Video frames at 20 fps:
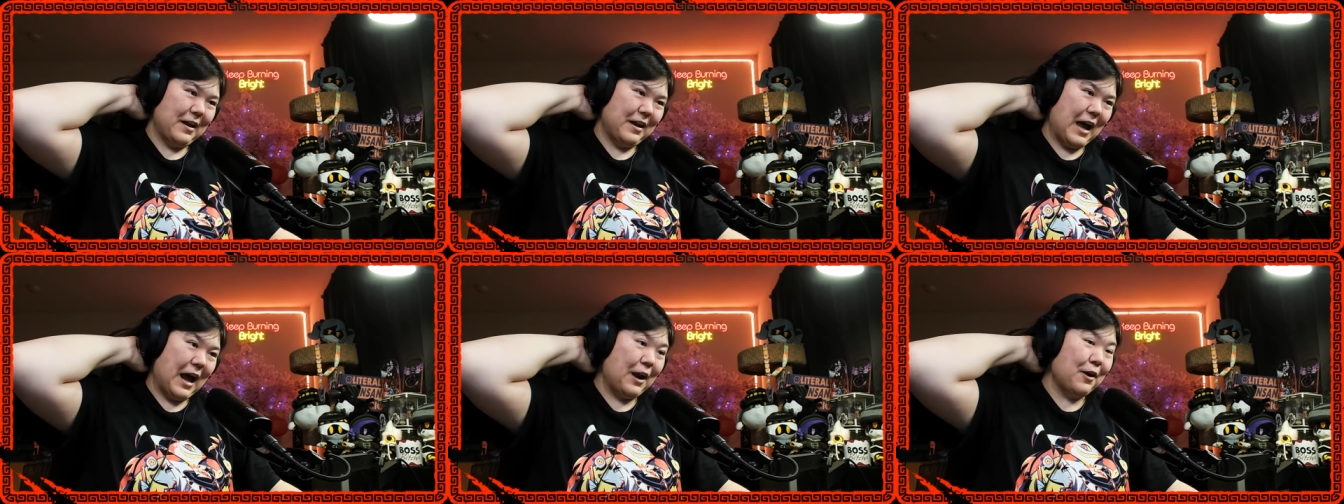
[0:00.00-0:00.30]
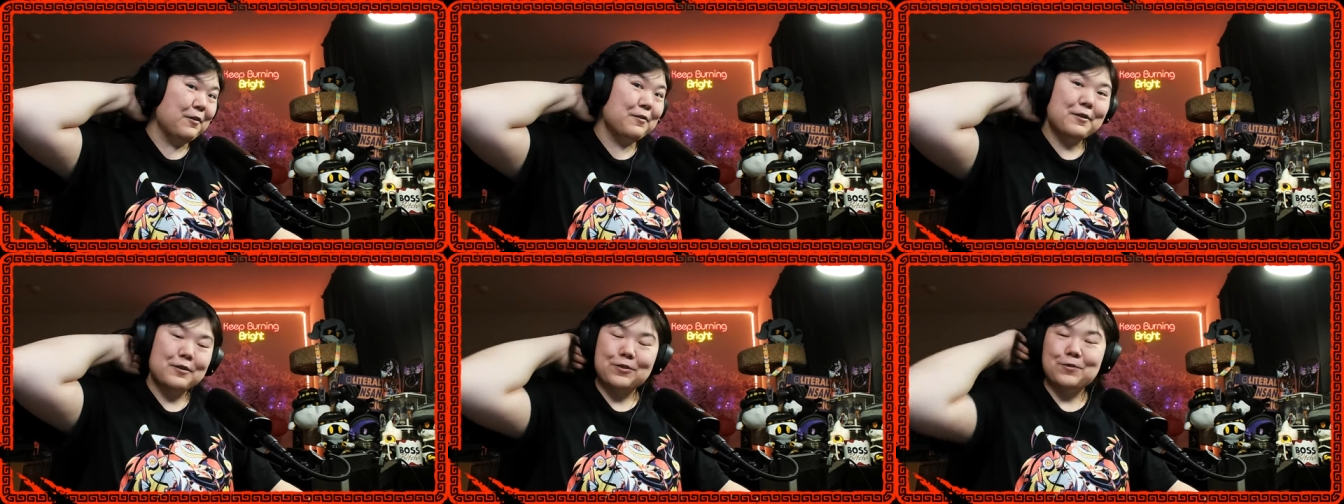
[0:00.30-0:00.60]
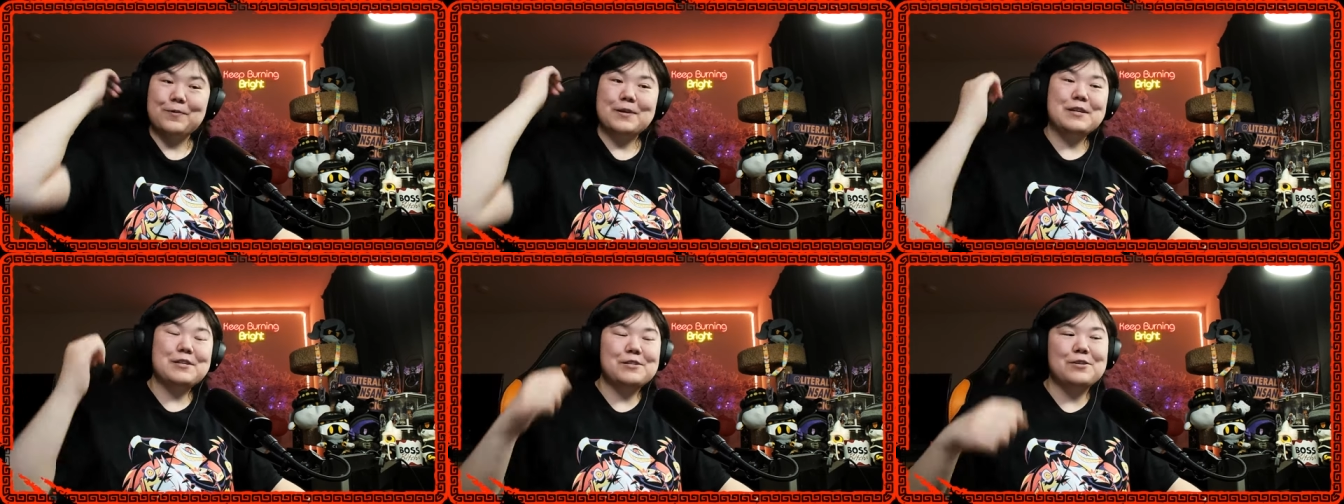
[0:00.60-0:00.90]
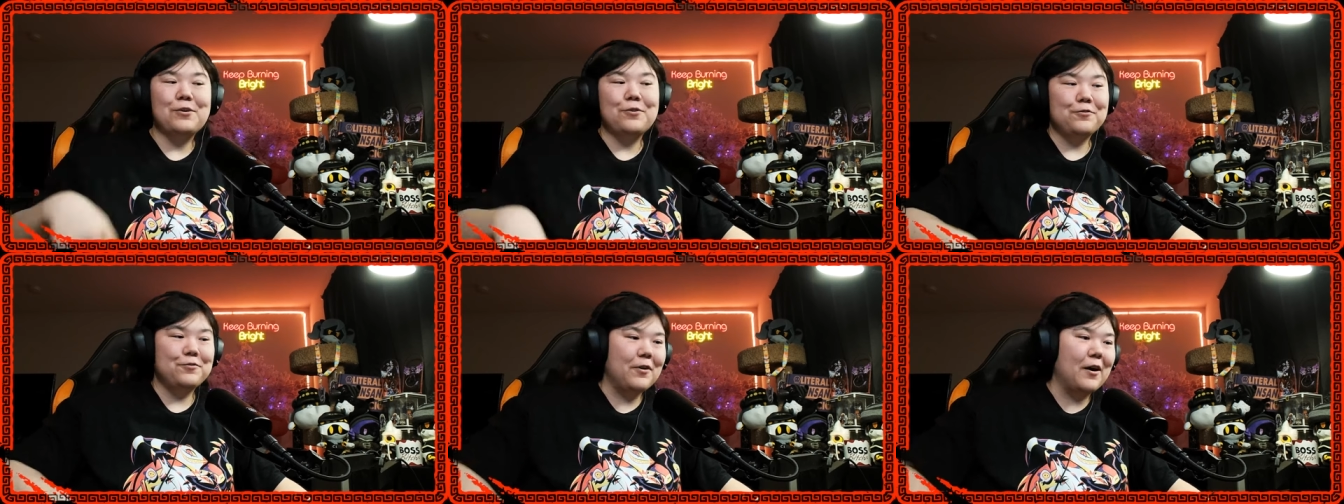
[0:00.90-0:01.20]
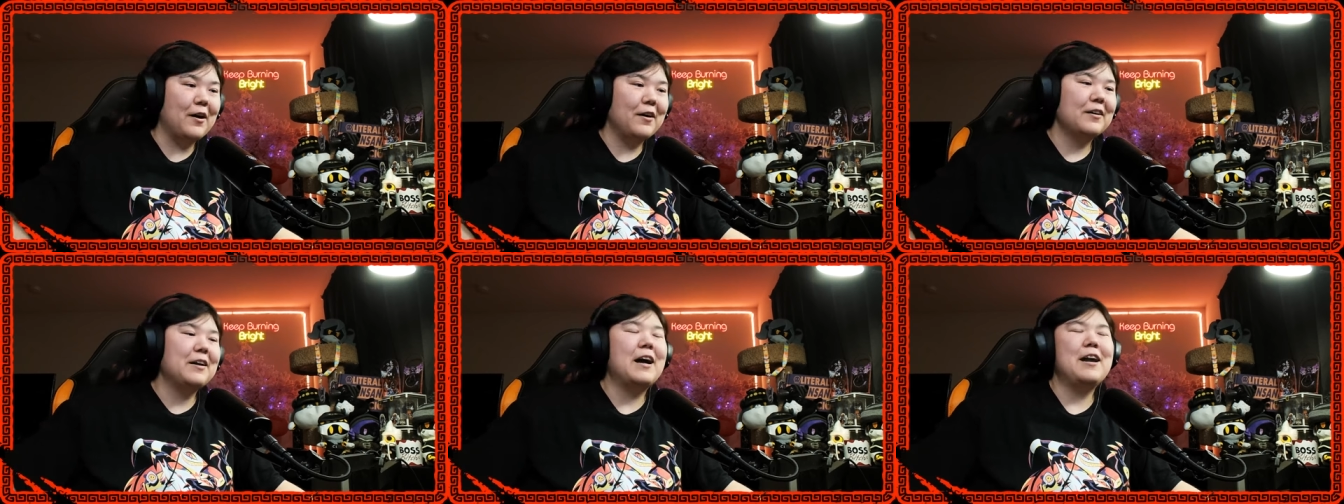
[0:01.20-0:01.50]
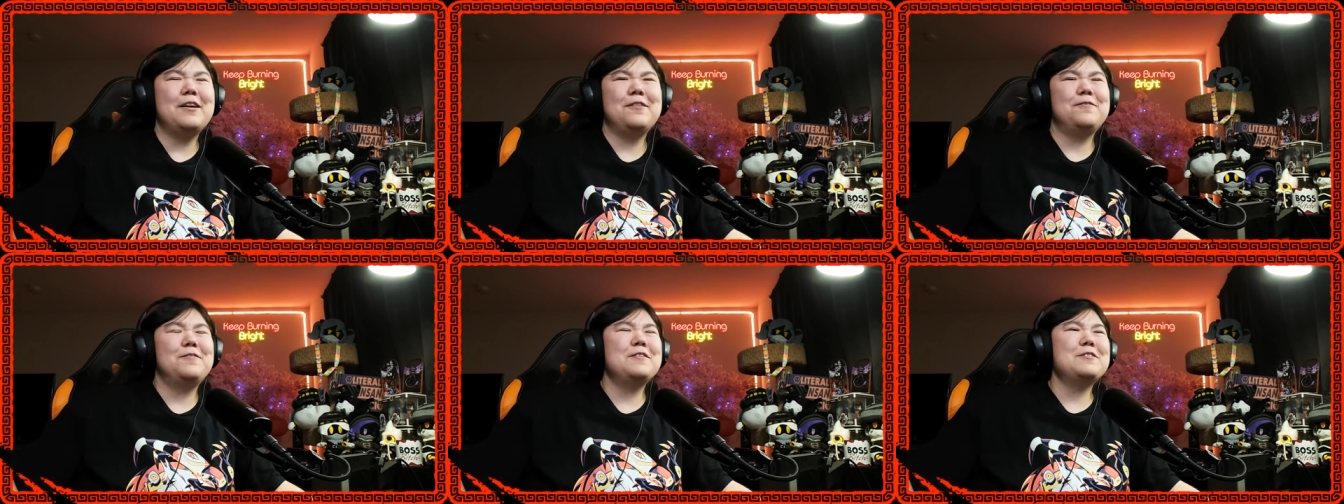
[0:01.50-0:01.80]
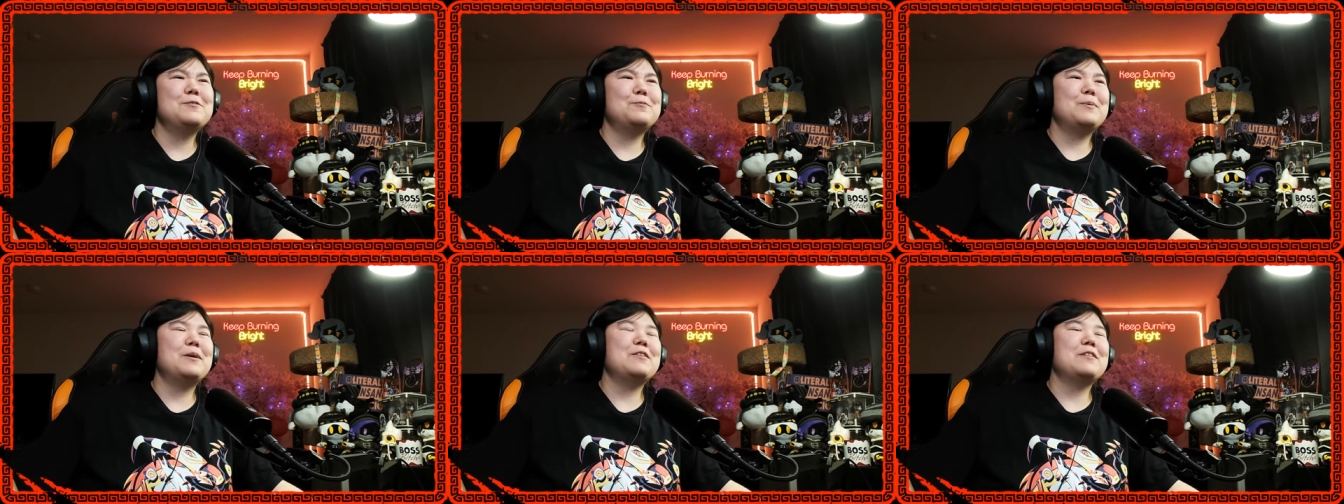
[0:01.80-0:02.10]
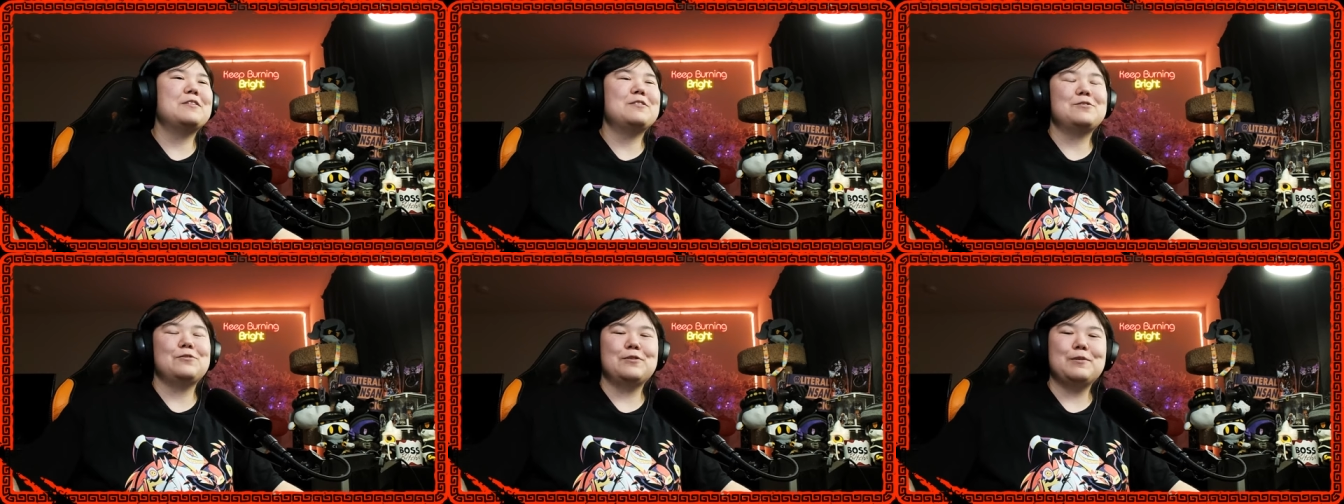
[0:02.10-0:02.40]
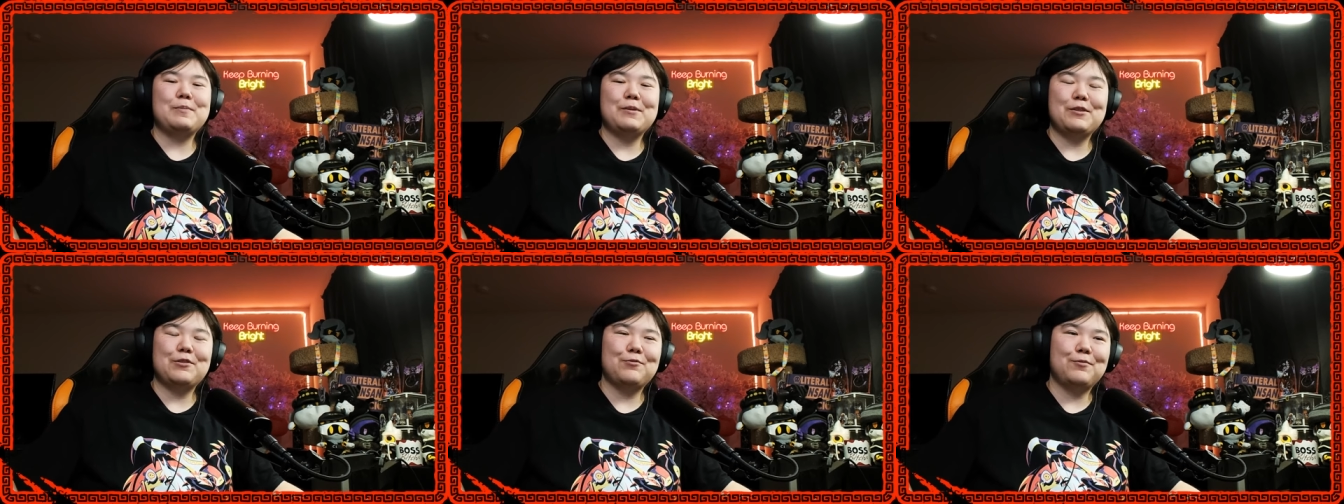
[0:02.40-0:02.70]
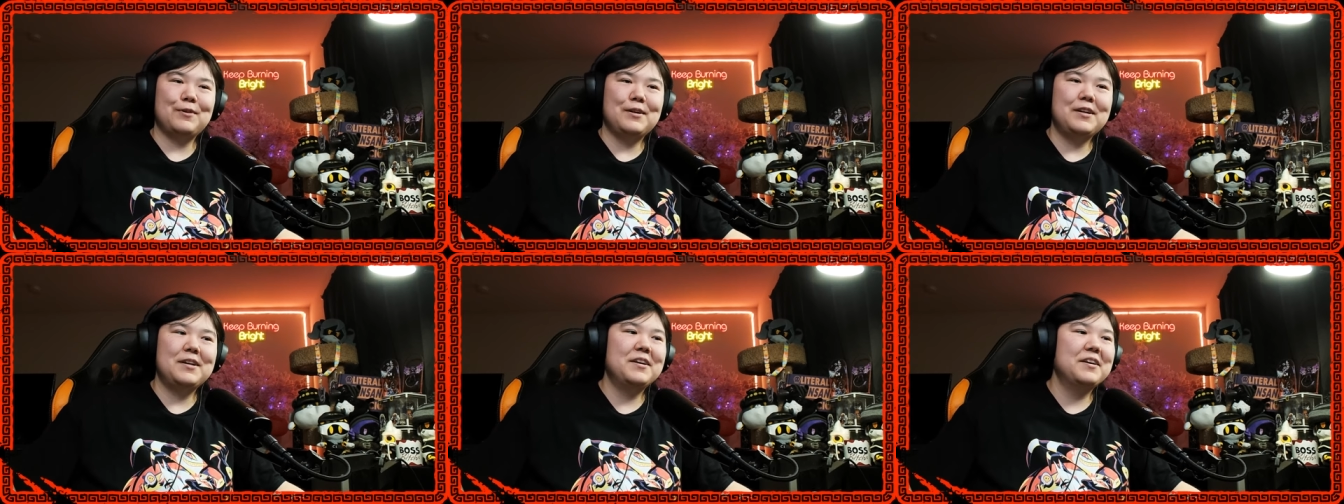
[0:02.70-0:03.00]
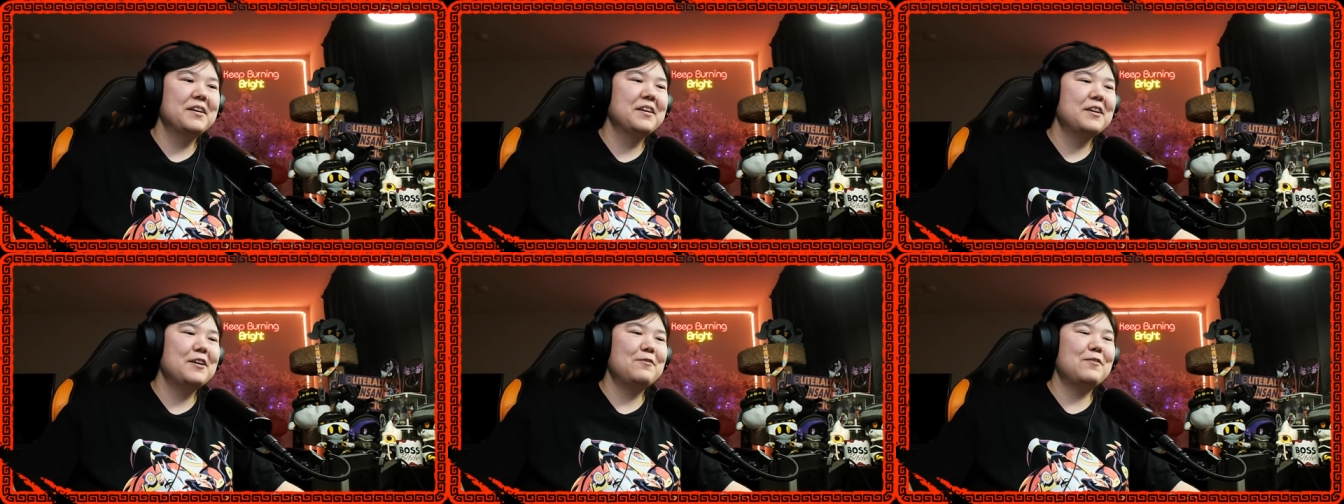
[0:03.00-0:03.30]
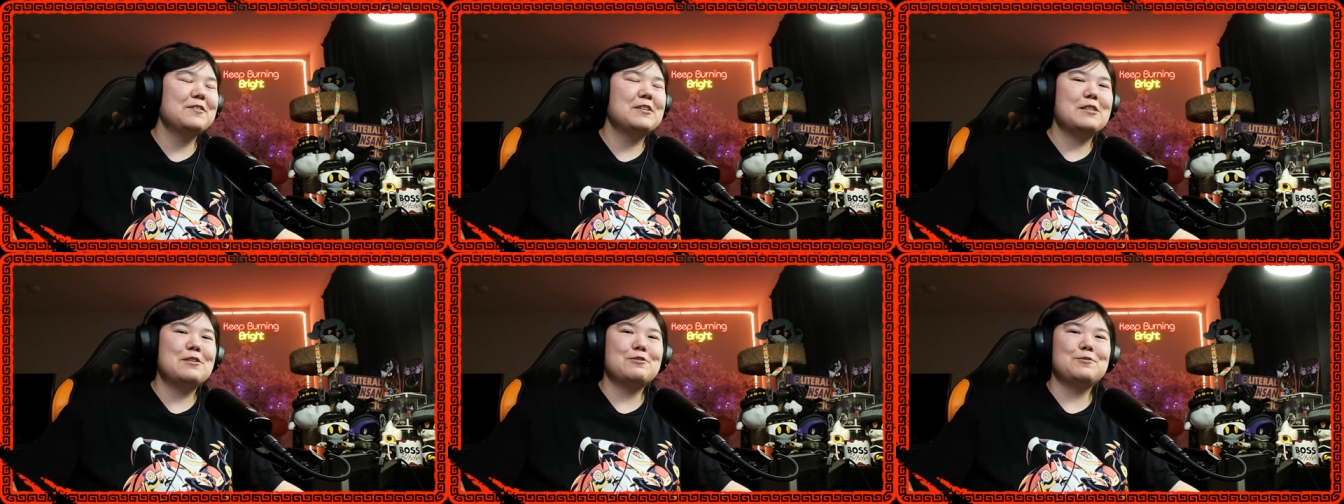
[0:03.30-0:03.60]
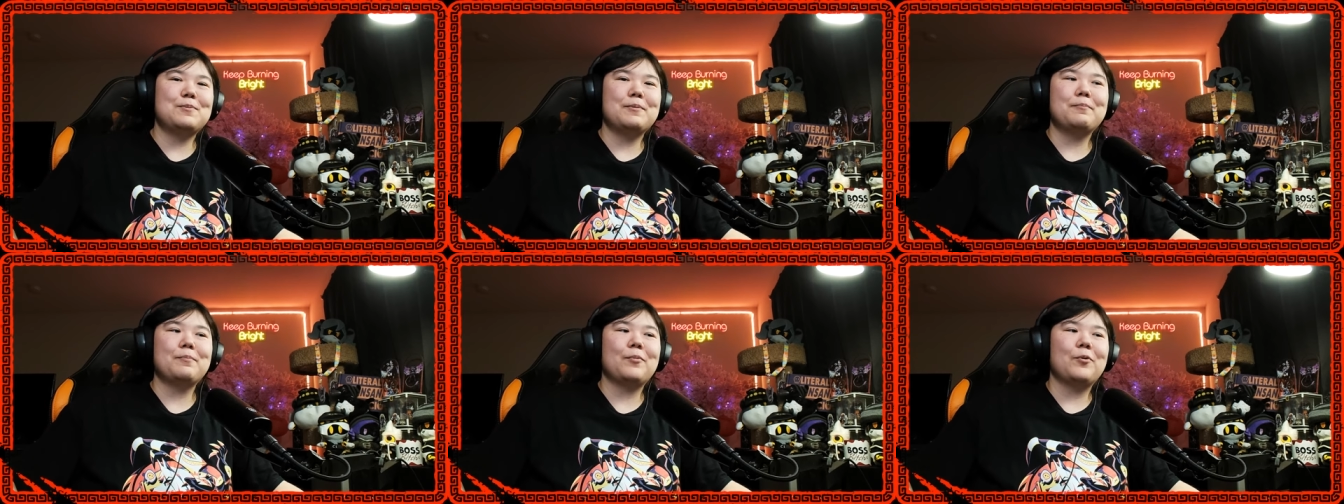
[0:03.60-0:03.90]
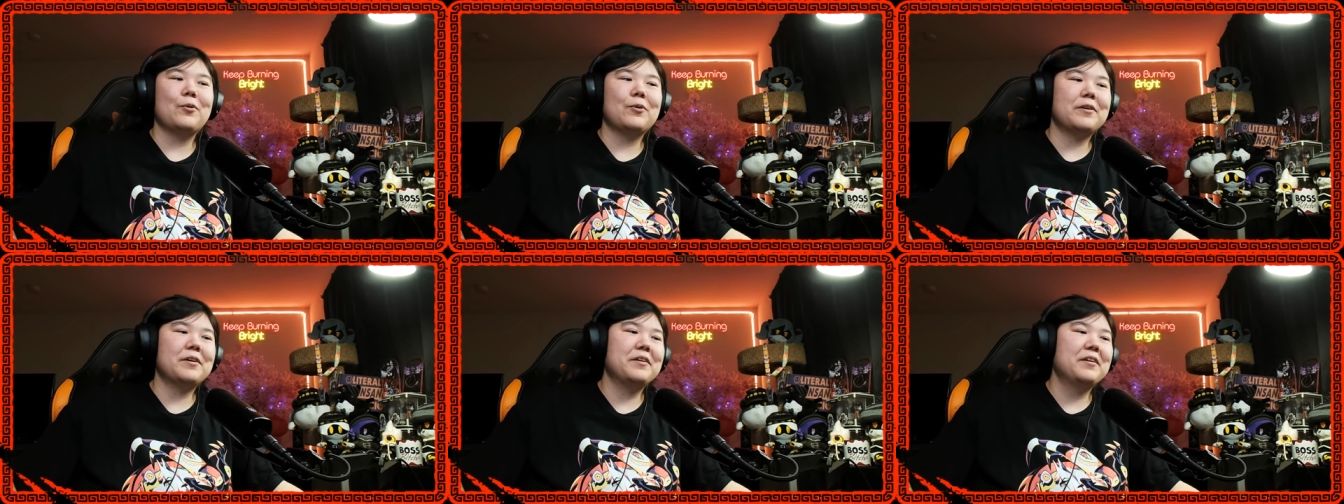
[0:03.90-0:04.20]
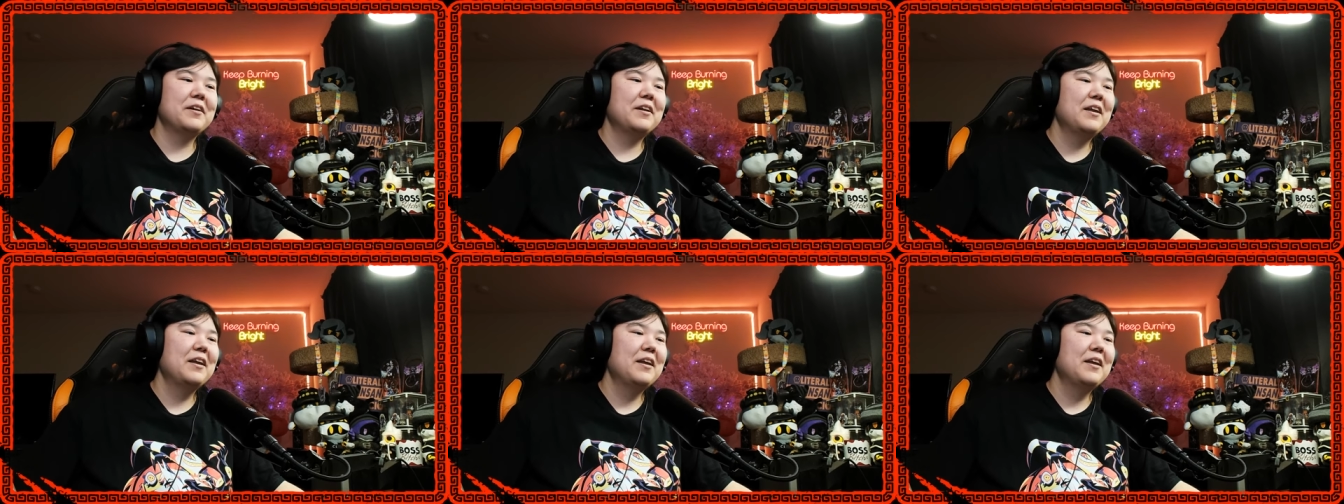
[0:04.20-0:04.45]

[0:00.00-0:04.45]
out of the three so far, God, it feels weird that there's only been three. It feels like there's been more.